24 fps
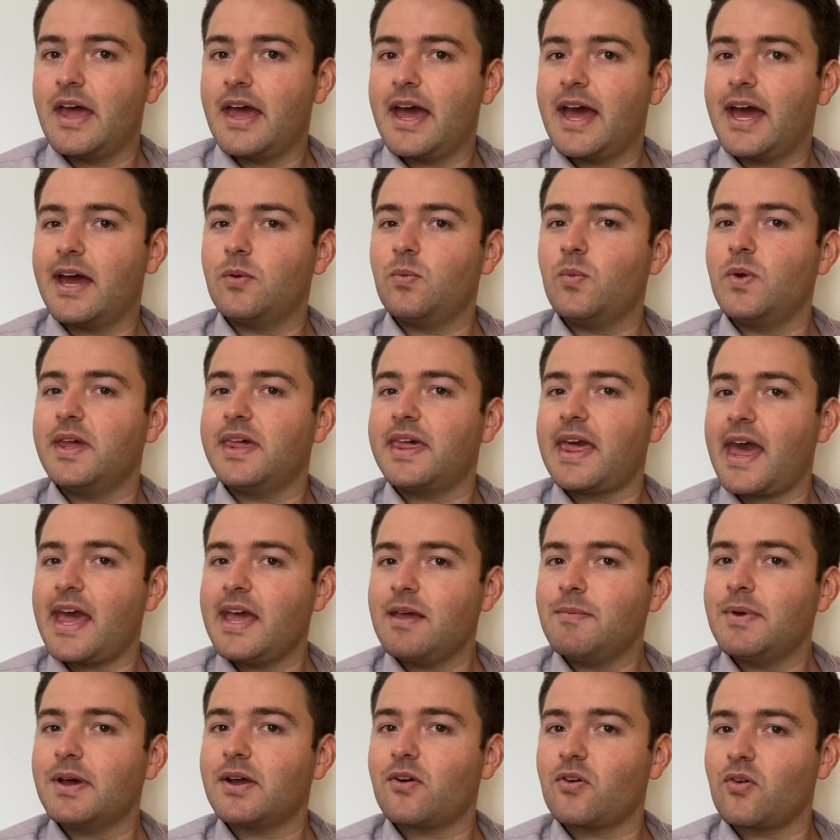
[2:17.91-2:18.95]
And we came
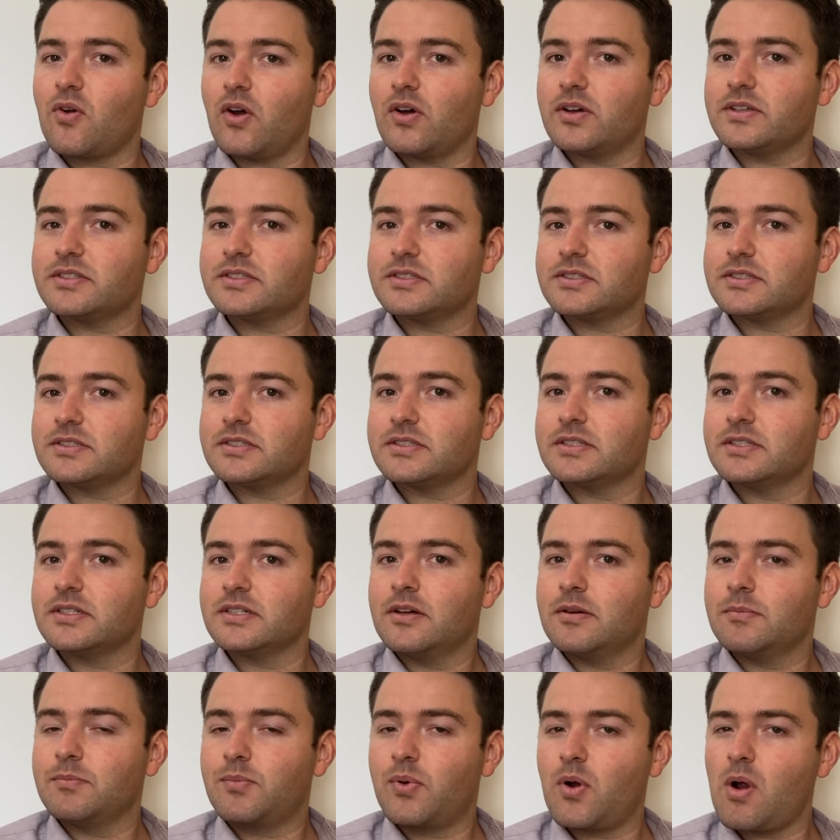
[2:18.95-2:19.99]
across
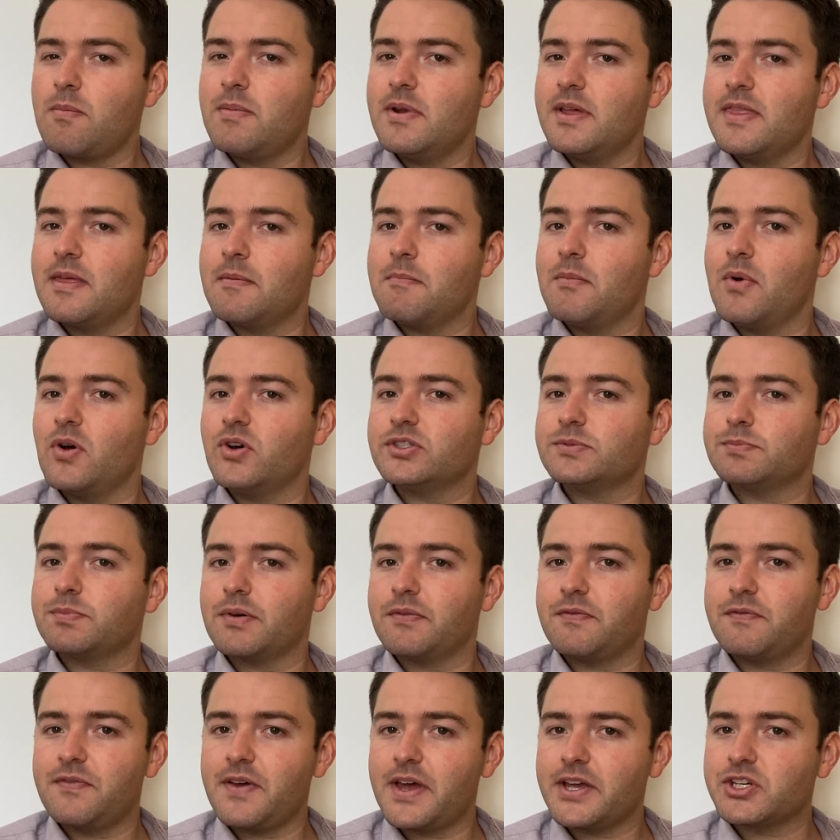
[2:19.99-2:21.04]
probably the most
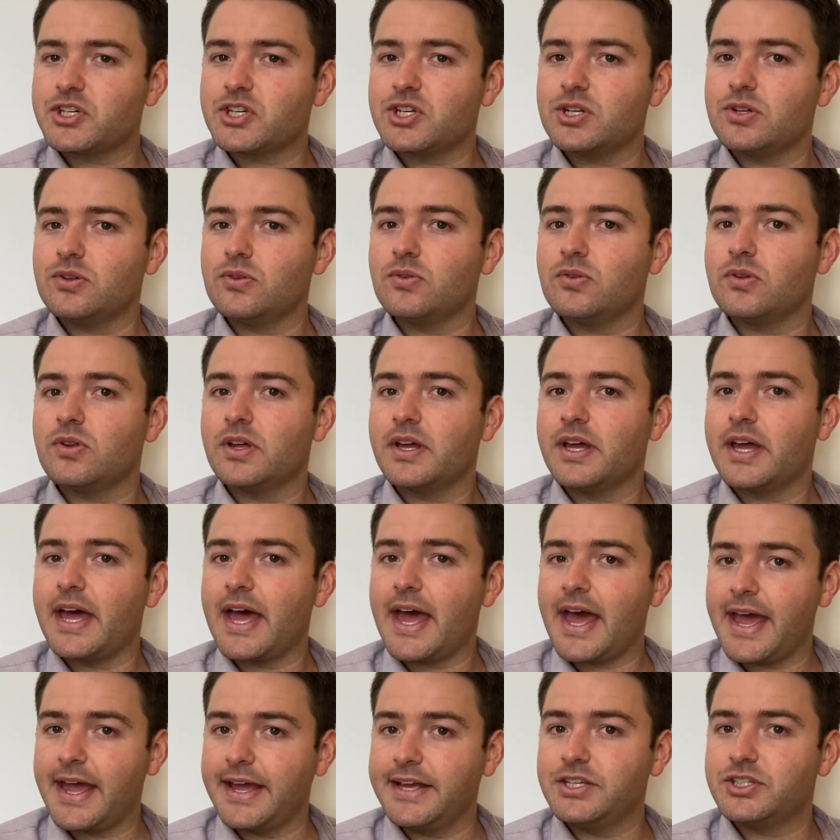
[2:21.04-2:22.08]
professional
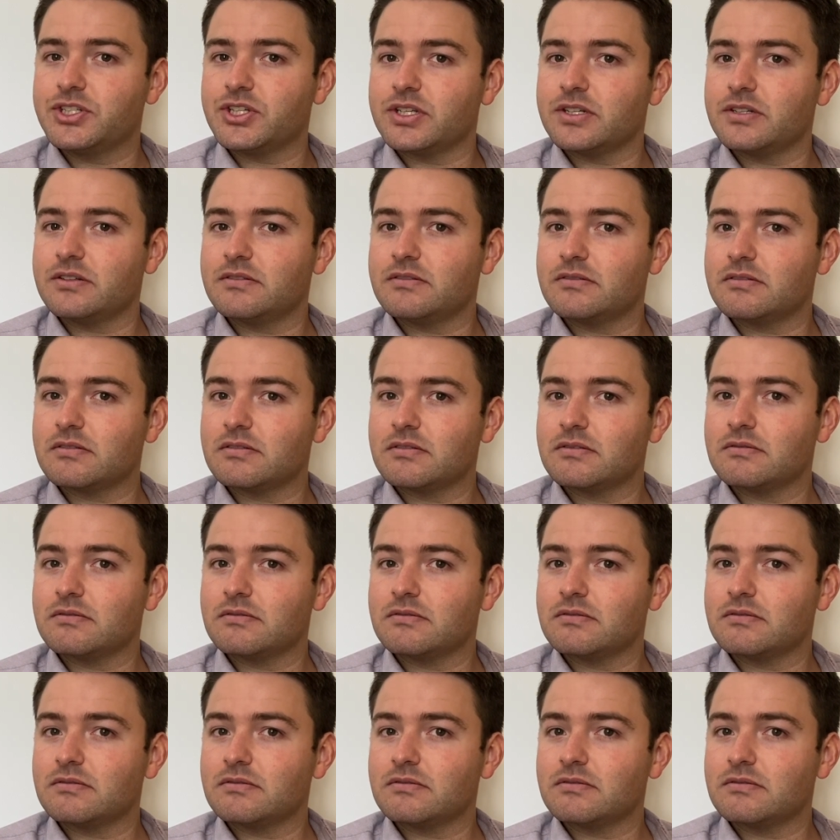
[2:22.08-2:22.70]
agent,